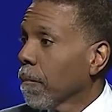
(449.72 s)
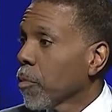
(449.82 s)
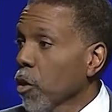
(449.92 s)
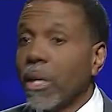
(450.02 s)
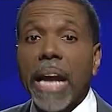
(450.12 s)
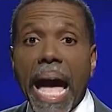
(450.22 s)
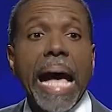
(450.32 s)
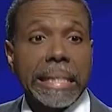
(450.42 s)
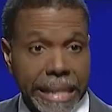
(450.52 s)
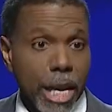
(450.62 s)
You can
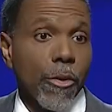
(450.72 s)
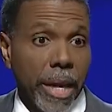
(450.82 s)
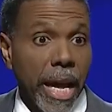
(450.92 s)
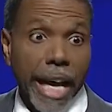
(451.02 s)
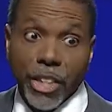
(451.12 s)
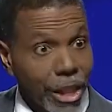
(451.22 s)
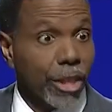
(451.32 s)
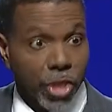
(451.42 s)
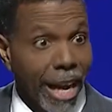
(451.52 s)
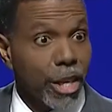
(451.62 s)
ask Siri, and
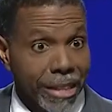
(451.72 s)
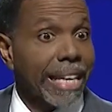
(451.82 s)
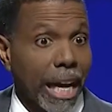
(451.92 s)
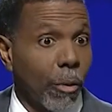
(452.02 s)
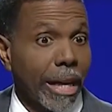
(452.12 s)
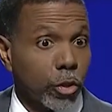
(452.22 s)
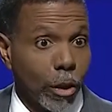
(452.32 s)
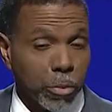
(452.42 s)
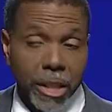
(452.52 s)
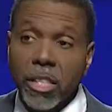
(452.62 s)
she'll tell you exactly where that
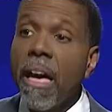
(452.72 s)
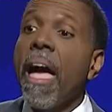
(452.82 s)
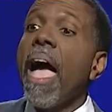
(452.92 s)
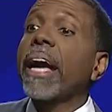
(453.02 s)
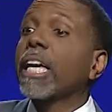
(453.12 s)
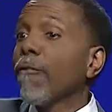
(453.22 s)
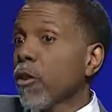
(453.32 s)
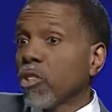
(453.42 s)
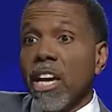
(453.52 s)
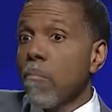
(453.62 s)
scripture is and give
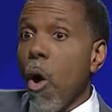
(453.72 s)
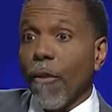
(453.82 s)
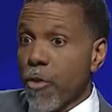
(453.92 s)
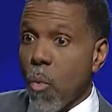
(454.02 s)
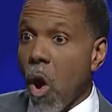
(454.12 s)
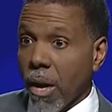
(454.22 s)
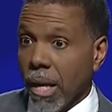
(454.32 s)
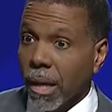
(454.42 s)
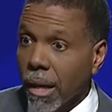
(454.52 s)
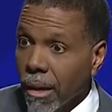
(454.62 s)
you ten more if you want it.
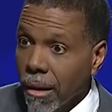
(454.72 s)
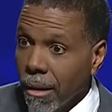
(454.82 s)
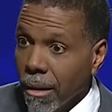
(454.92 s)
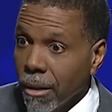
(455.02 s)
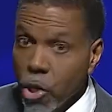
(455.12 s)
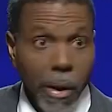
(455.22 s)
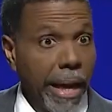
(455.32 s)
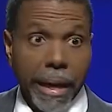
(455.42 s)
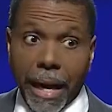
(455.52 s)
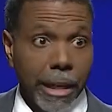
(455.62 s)
You
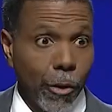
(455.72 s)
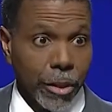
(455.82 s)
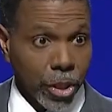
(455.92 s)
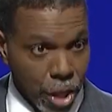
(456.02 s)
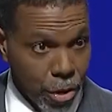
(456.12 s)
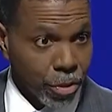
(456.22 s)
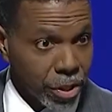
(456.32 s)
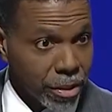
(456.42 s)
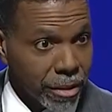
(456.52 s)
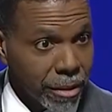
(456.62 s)
ain't got no
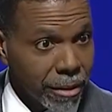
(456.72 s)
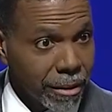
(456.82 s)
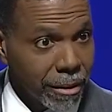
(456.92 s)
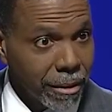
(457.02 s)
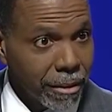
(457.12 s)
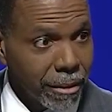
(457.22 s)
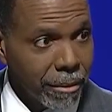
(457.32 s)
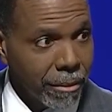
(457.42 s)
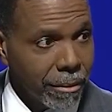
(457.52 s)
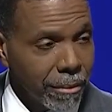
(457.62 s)
excuse.
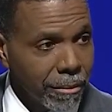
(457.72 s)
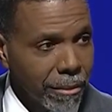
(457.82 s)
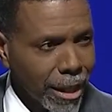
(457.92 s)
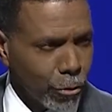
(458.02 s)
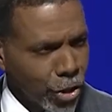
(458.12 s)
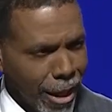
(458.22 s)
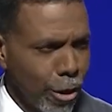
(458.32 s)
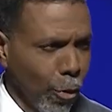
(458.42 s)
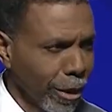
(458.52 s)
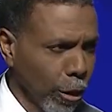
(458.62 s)
I'm not going to tell
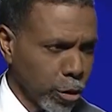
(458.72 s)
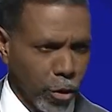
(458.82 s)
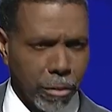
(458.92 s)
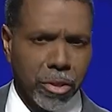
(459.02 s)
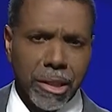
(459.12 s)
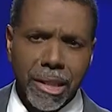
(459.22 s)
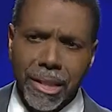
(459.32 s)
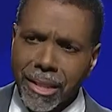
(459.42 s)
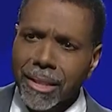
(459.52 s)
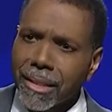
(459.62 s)
you where no scripture is.